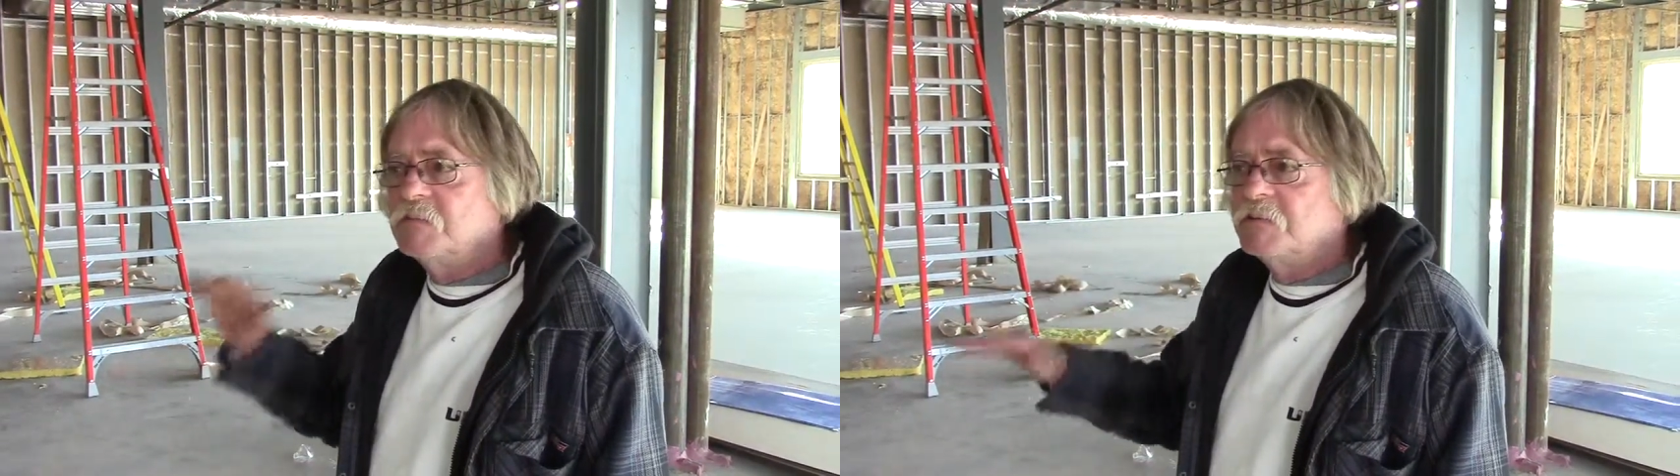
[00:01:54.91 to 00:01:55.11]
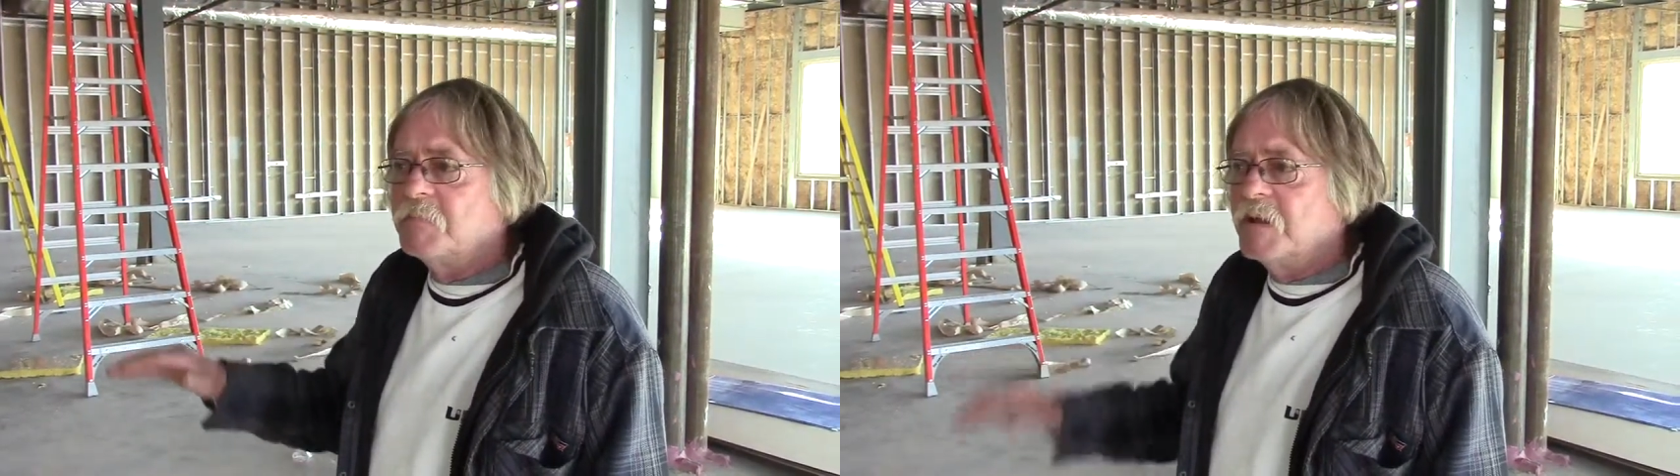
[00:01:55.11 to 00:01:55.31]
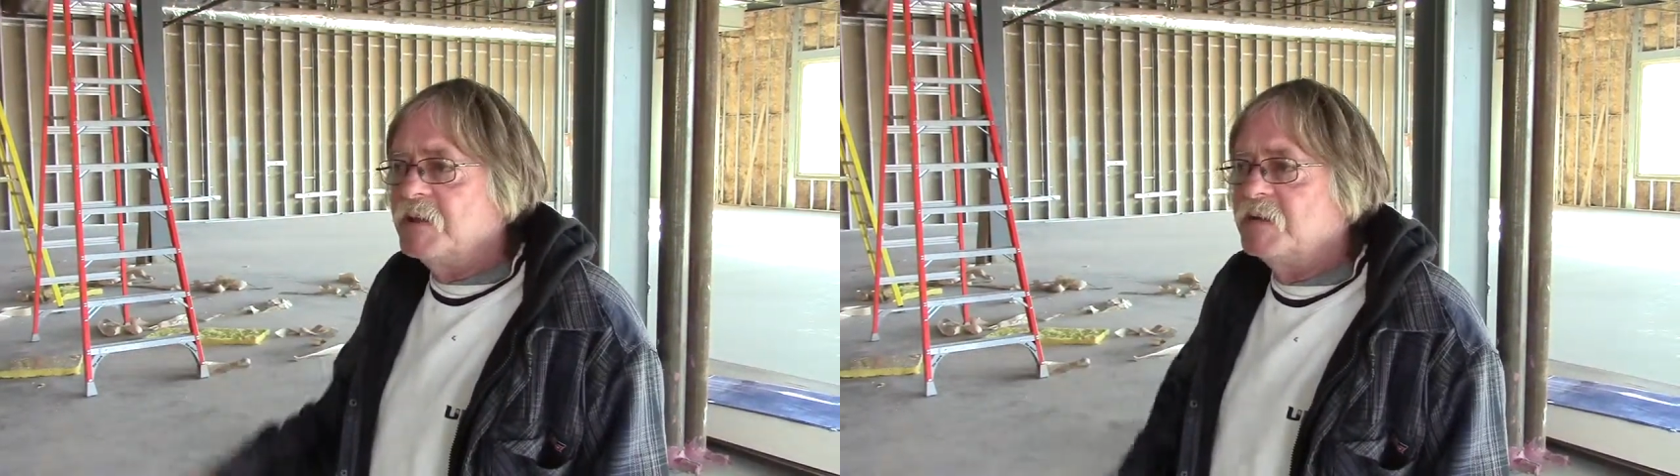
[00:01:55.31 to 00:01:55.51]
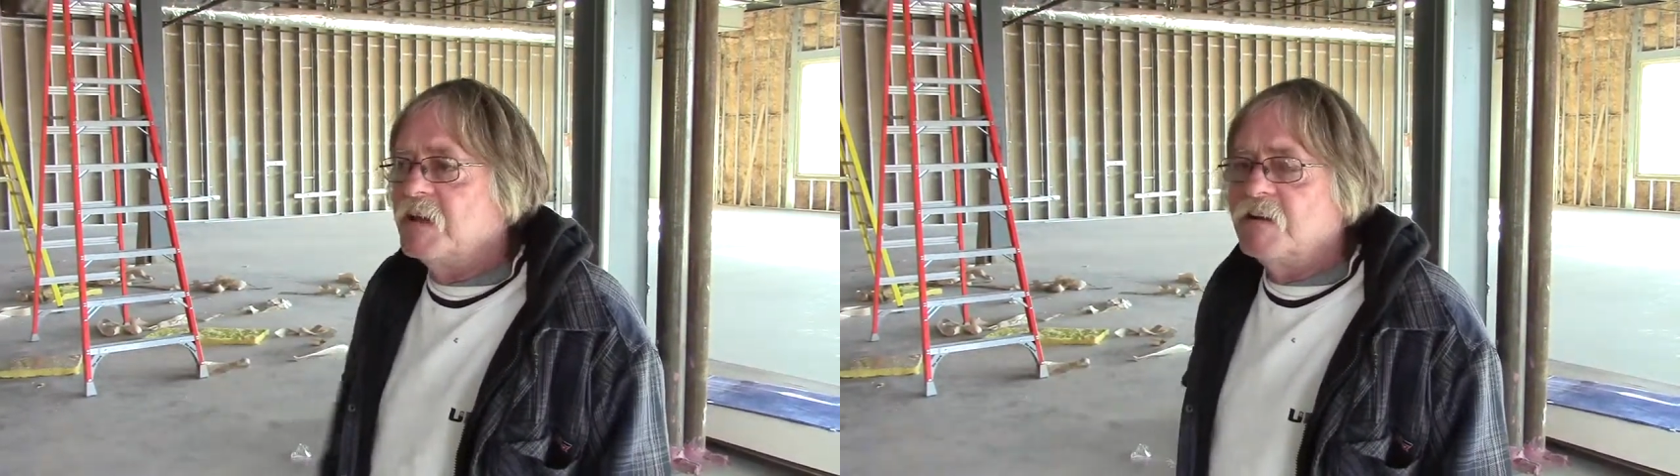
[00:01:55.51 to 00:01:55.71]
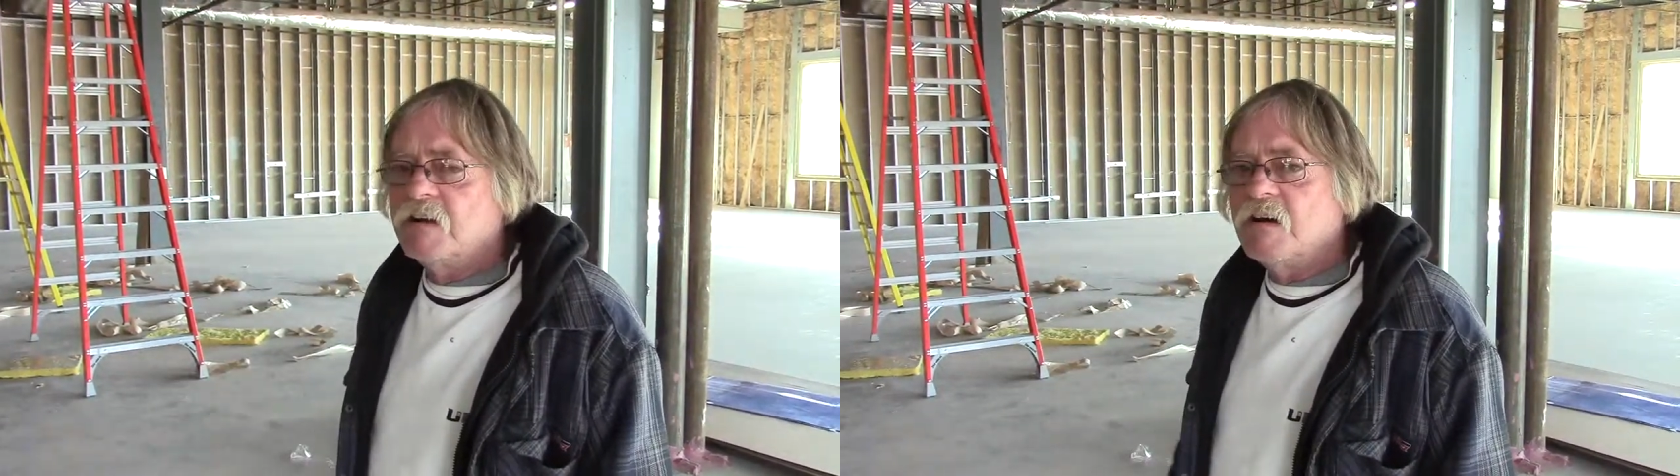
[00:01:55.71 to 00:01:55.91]
to
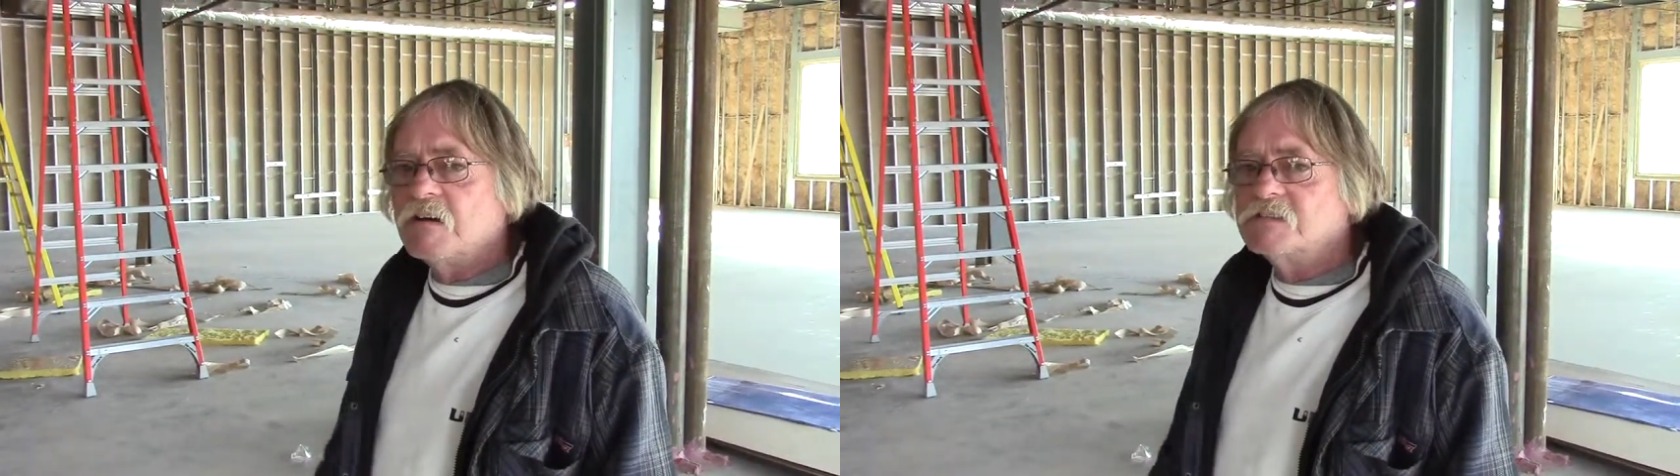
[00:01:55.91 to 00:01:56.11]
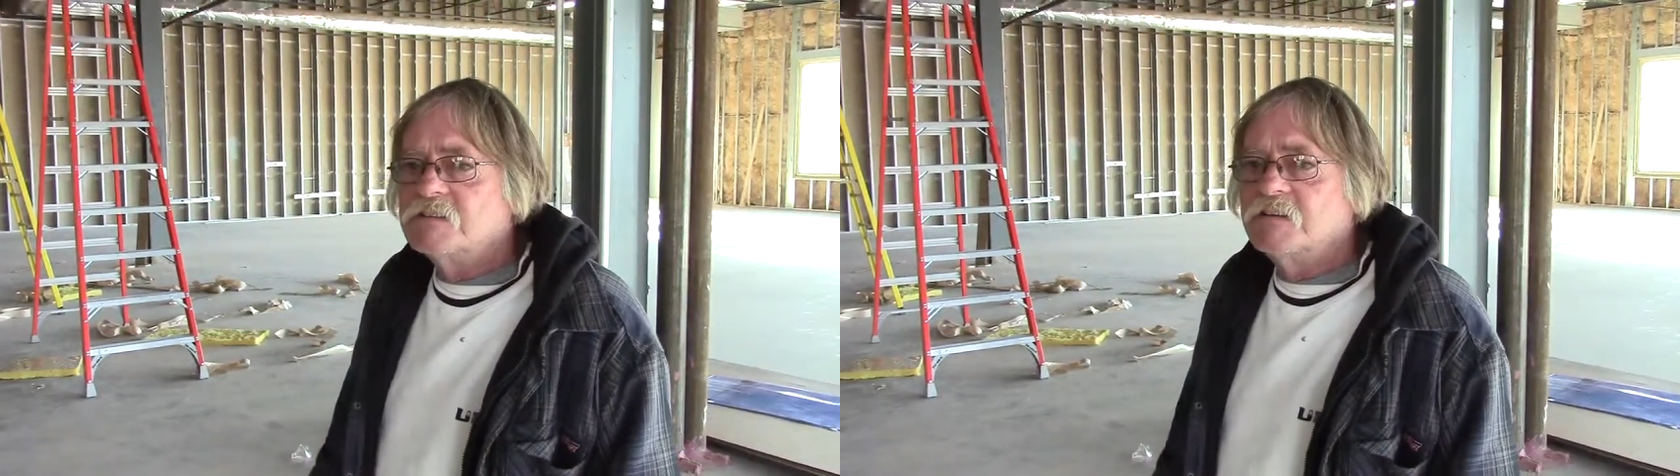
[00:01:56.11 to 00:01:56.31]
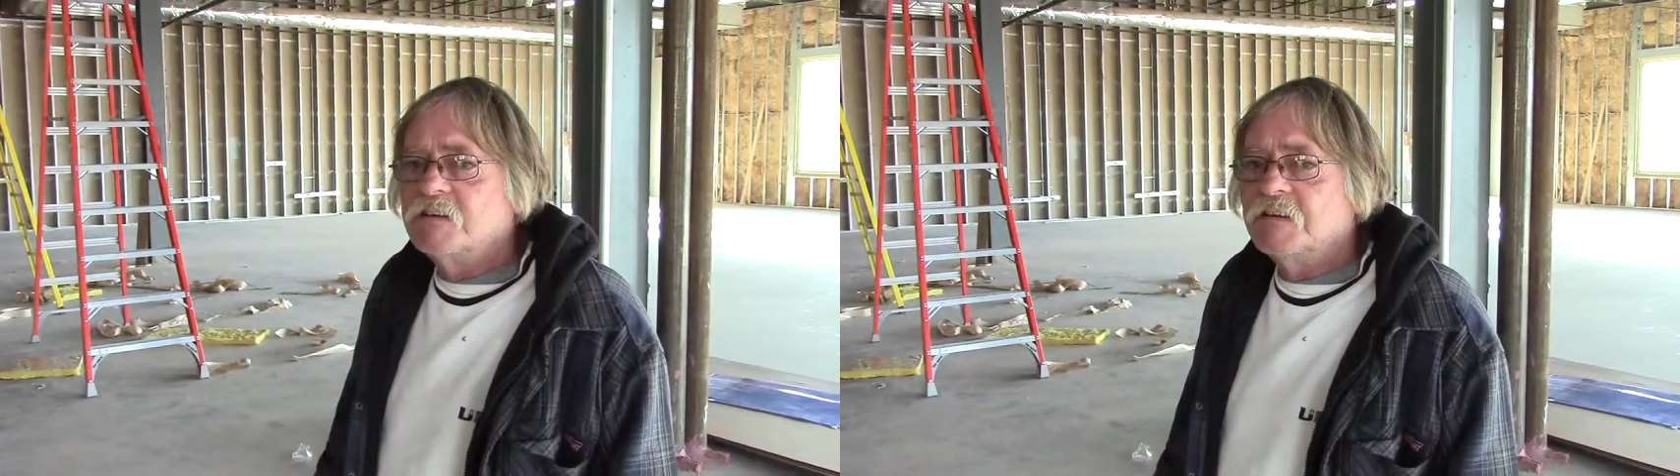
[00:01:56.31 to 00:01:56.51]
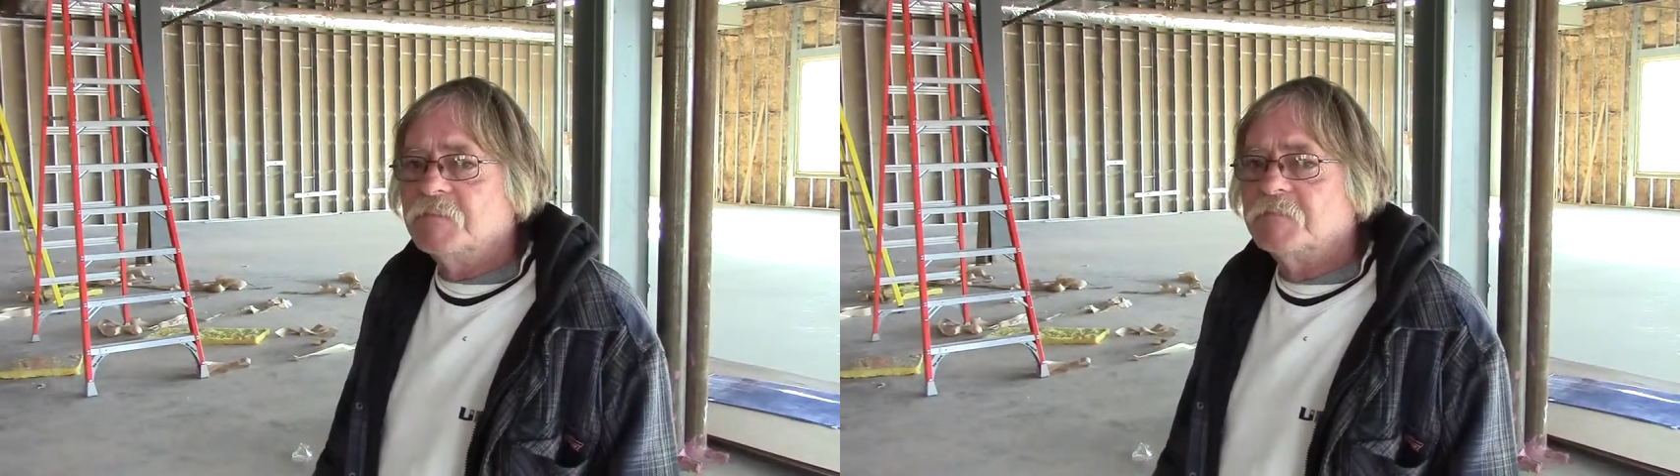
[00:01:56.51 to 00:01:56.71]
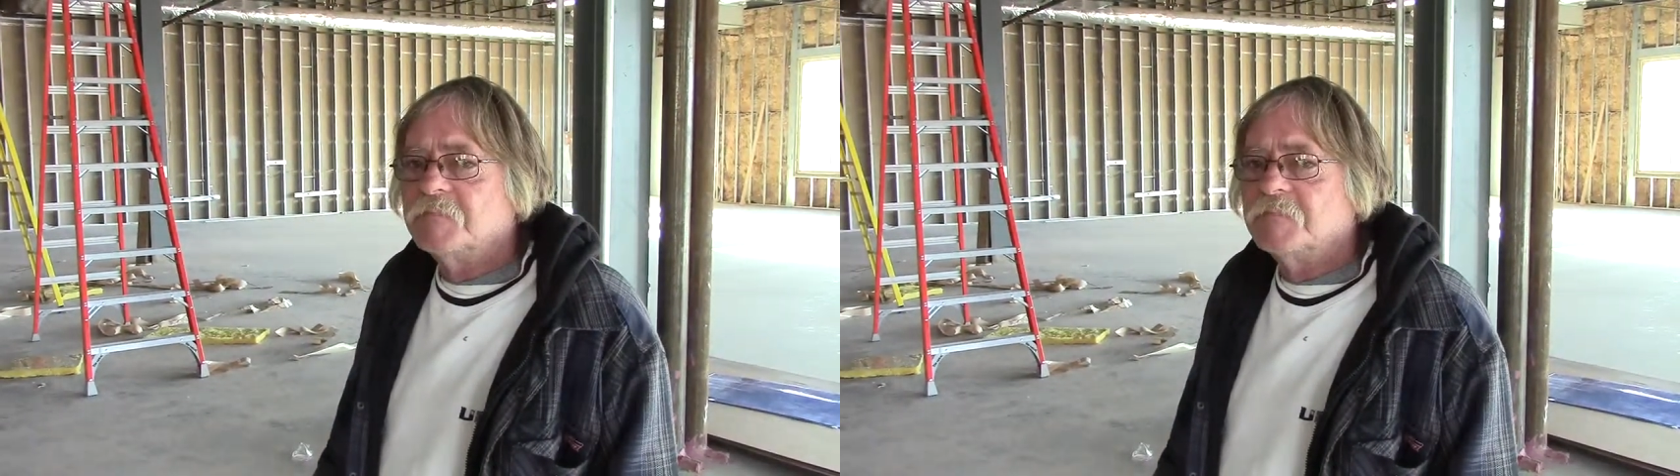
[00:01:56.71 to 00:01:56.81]
maintain a constant temp.